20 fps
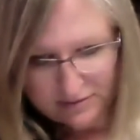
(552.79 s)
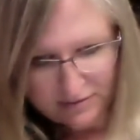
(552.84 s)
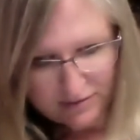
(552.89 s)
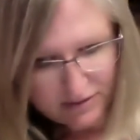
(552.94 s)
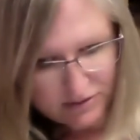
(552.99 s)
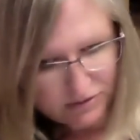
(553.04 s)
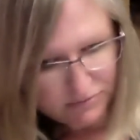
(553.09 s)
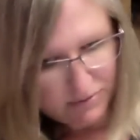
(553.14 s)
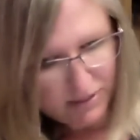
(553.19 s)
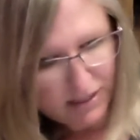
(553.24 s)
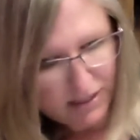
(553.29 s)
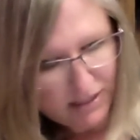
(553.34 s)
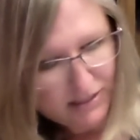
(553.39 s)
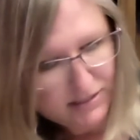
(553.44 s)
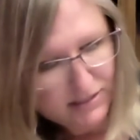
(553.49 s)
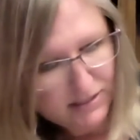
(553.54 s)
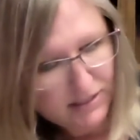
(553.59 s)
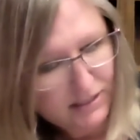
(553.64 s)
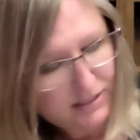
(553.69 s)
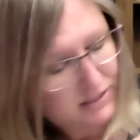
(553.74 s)
That's right. He
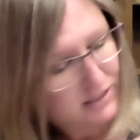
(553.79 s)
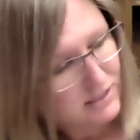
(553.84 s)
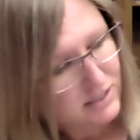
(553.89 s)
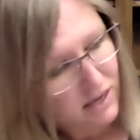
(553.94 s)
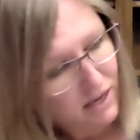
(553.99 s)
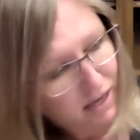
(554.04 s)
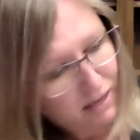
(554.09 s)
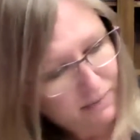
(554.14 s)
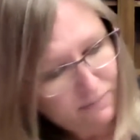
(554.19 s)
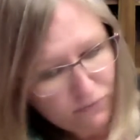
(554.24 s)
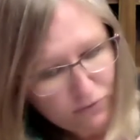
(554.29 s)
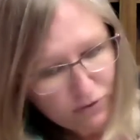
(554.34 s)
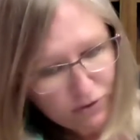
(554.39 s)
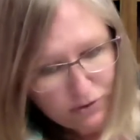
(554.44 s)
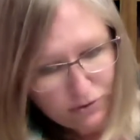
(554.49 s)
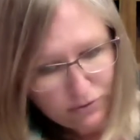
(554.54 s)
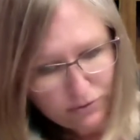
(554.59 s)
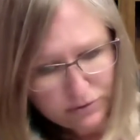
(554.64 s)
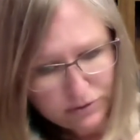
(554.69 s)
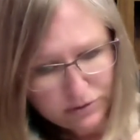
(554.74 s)
said, It's time for
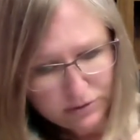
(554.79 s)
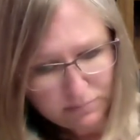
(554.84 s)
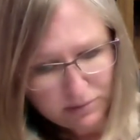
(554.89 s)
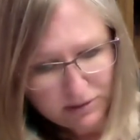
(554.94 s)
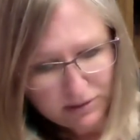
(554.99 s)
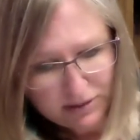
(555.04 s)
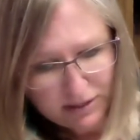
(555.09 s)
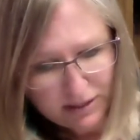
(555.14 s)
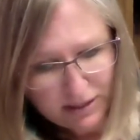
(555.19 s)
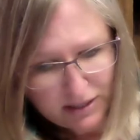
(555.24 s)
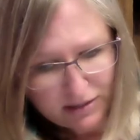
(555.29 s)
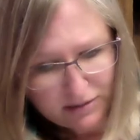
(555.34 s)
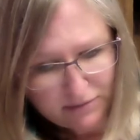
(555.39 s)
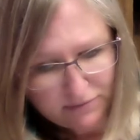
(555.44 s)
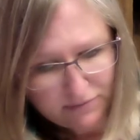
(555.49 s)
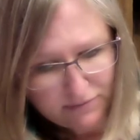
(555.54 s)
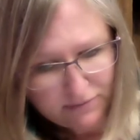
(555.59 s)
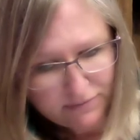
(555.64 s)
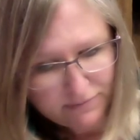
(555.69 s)
you to believe.